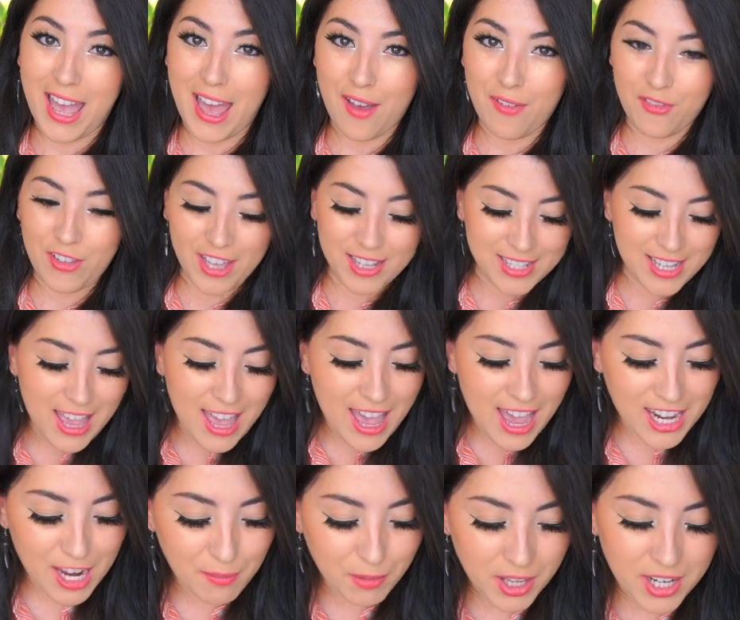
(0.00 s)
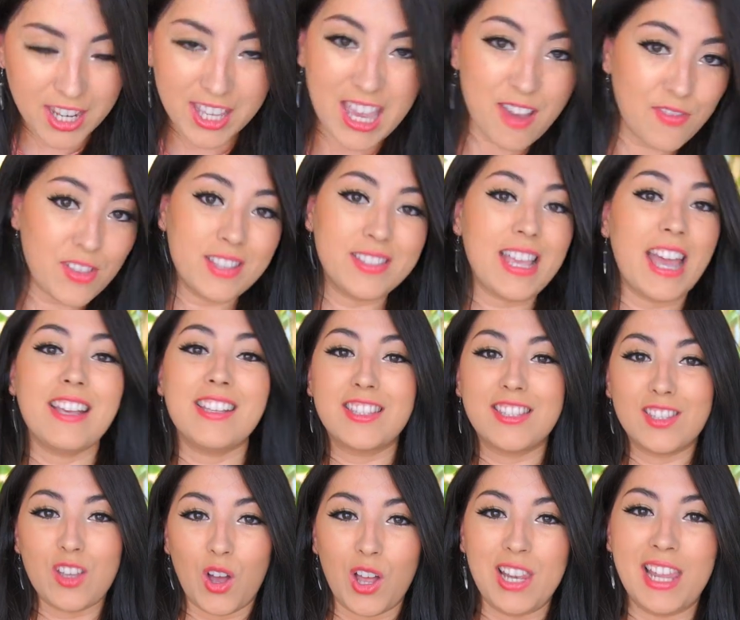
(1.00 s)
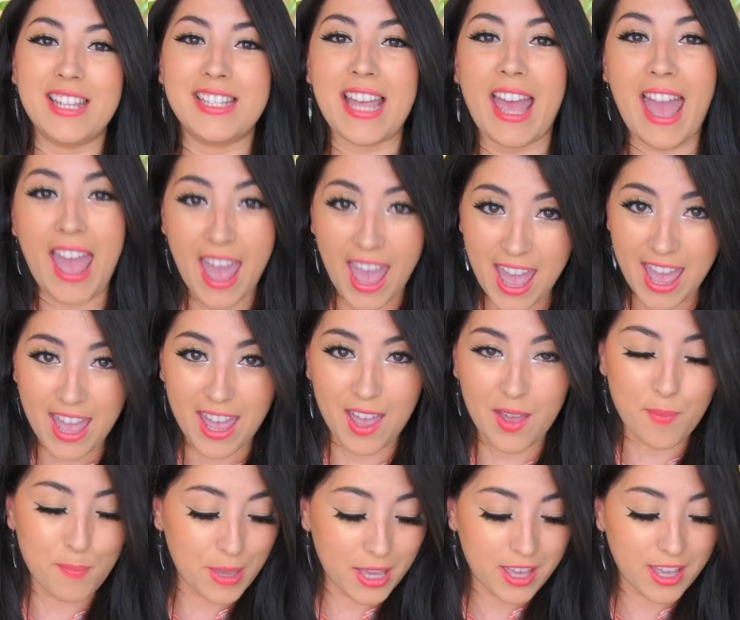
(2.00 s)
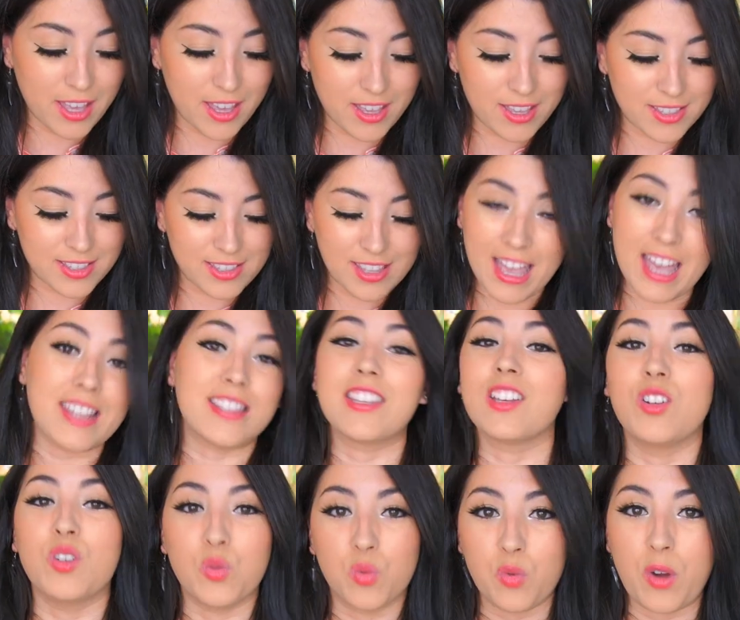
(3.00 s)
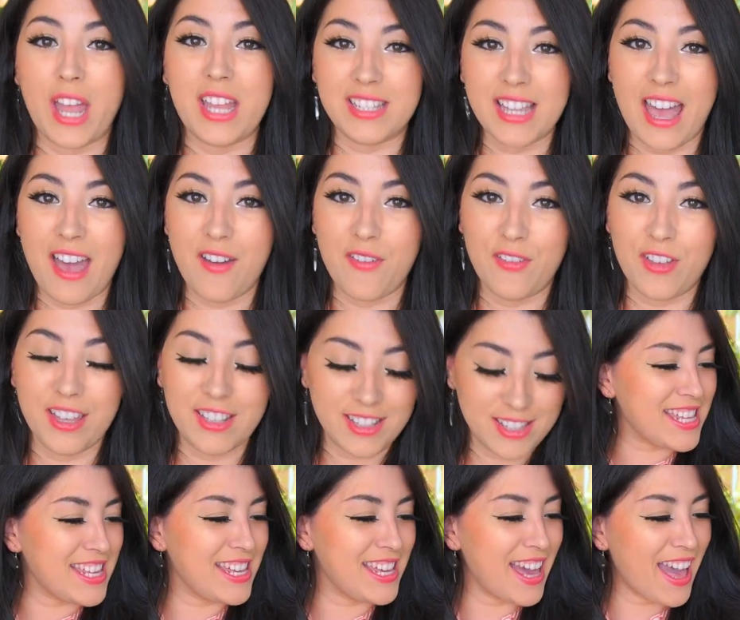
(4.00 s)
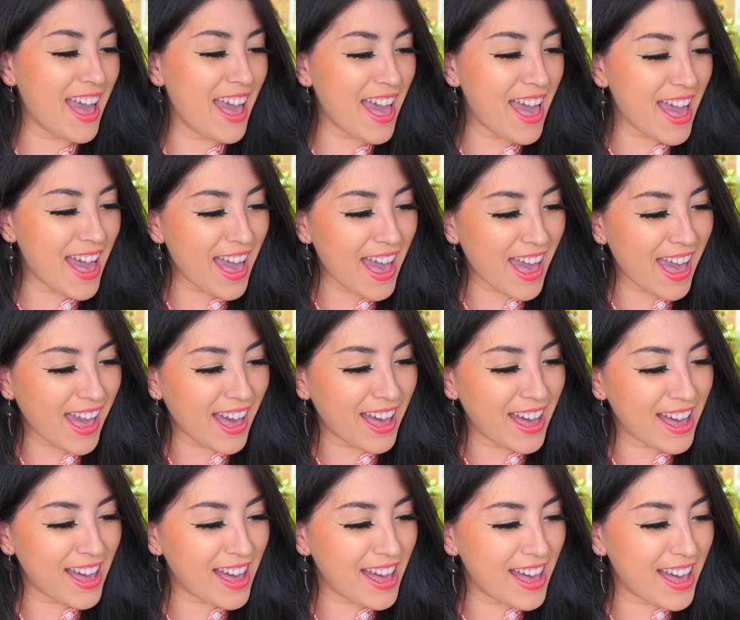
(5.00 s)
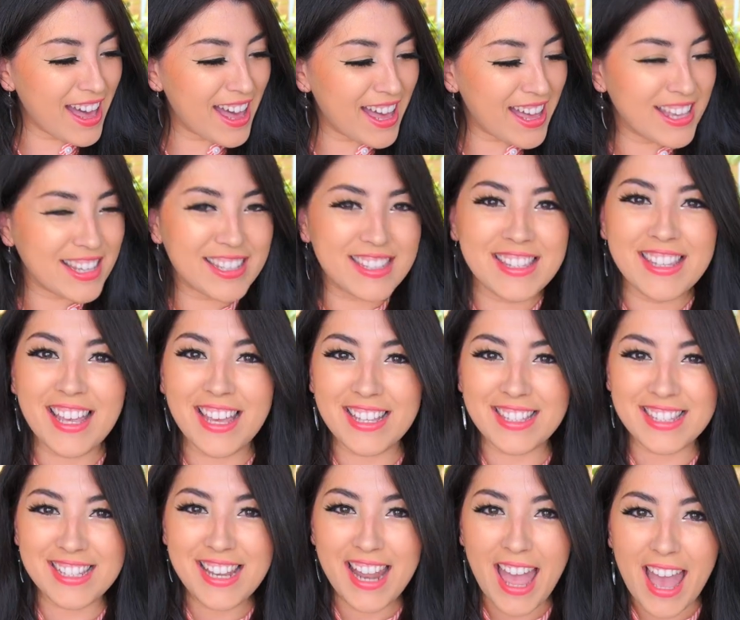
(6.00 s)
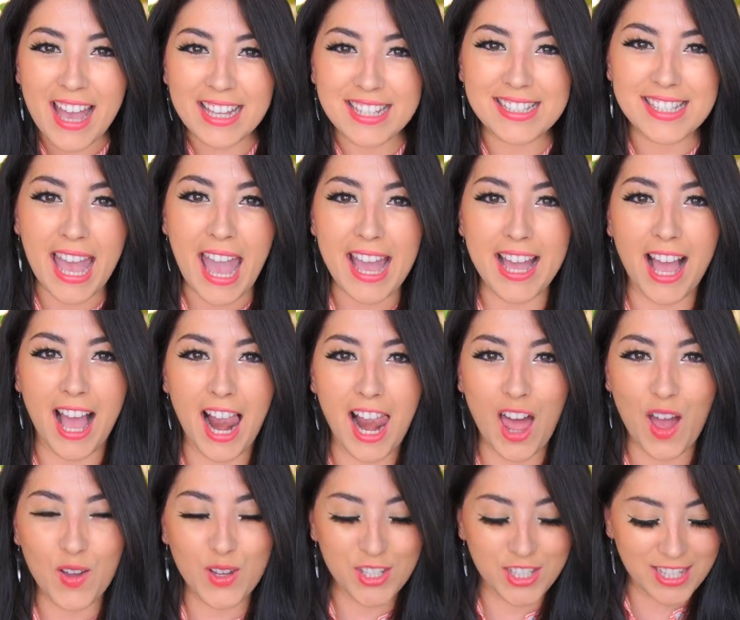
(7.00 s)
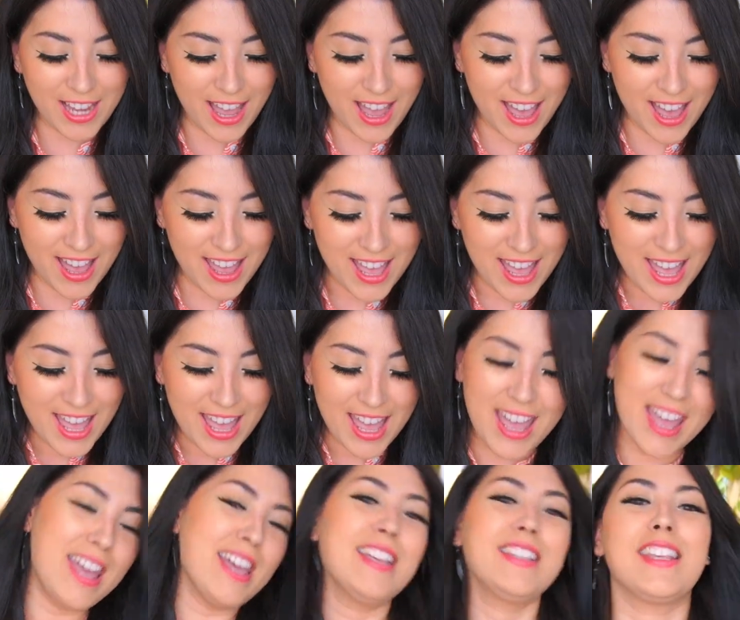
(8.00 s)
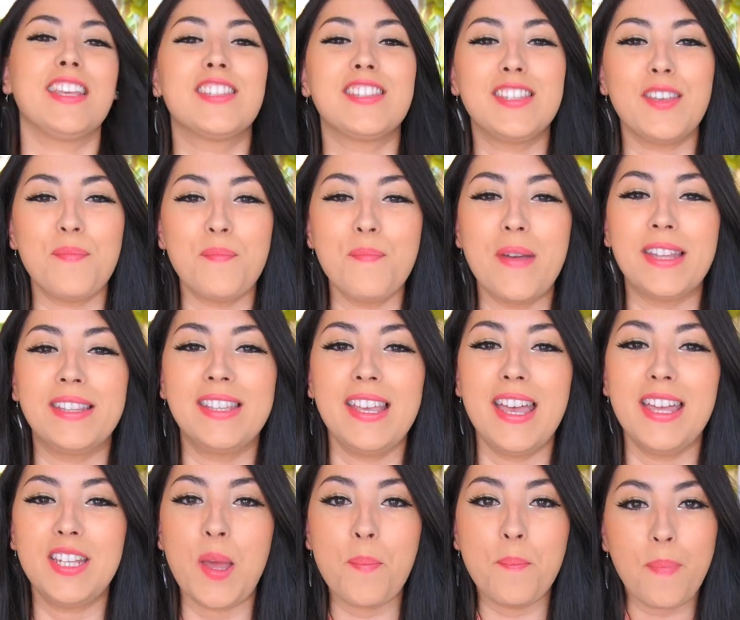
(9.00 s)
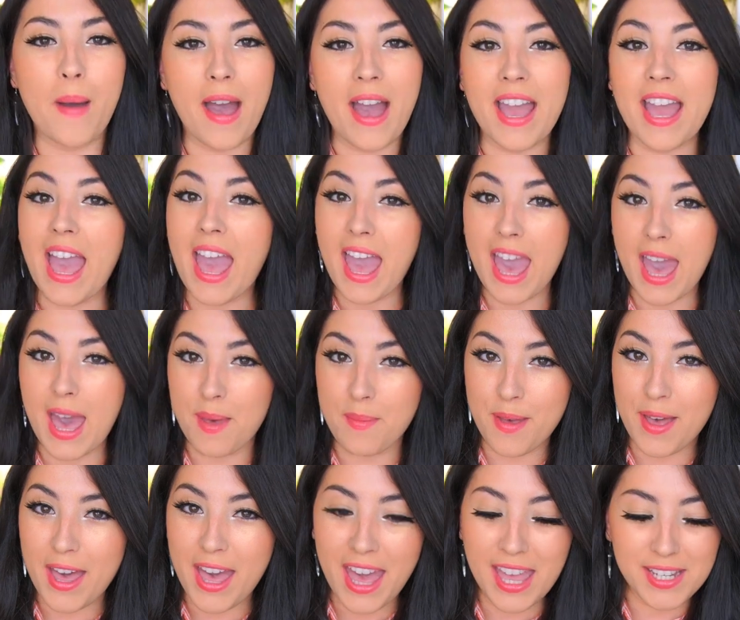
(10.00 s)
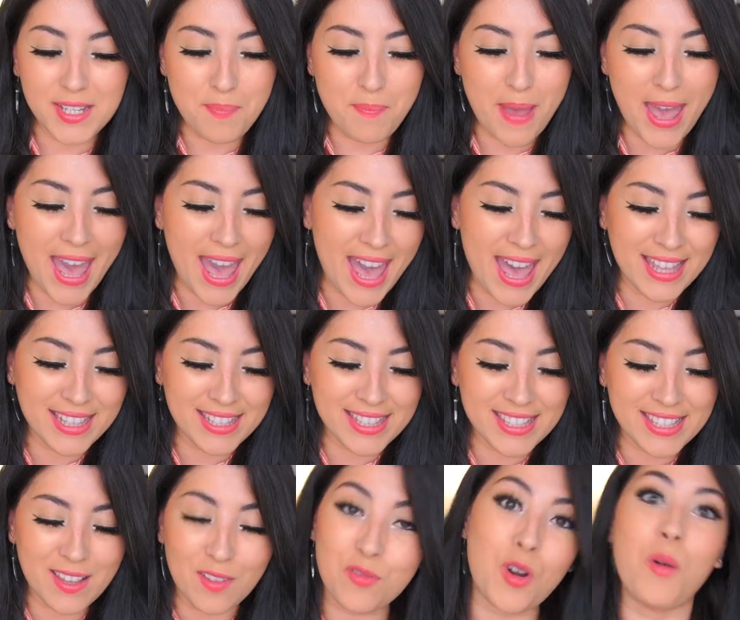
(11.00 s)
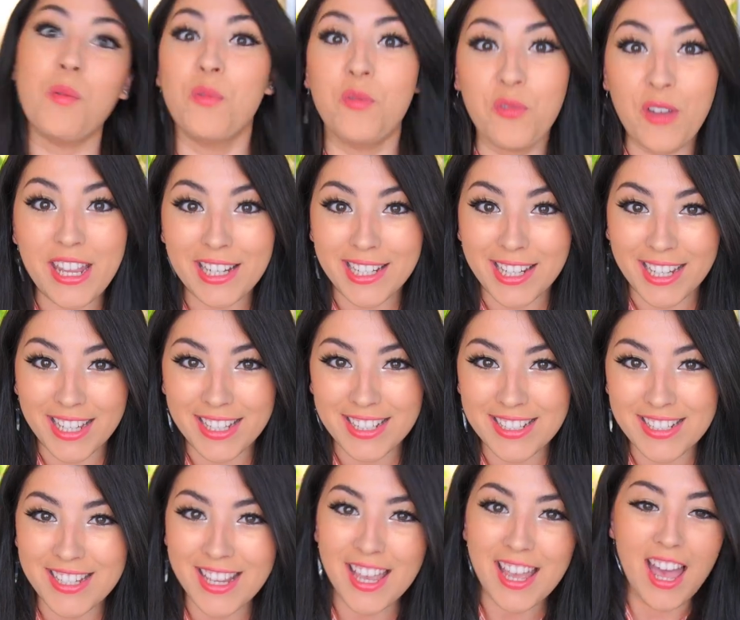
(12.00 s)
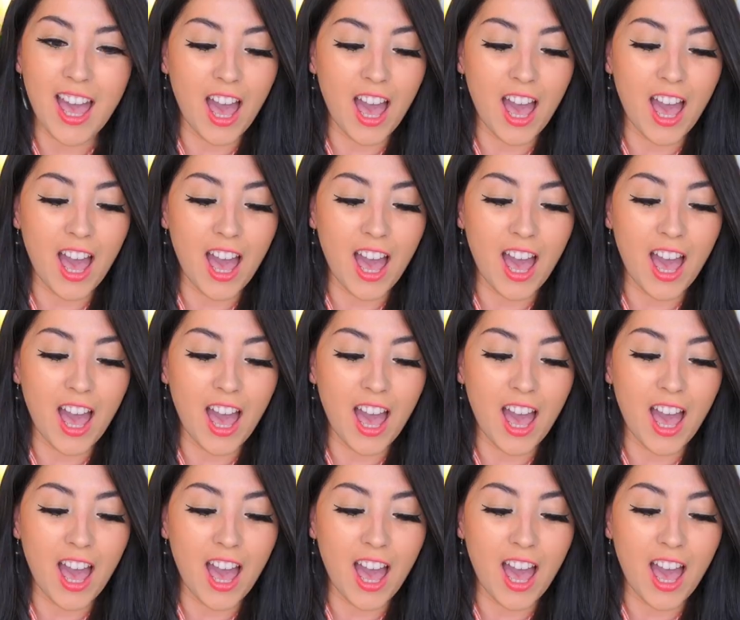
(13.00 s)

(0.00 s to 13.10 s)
effort, and I'm gonna give this a solid A because it's a great effort. Yes! This next enclosure is submitted by Emma and Pets from Finland,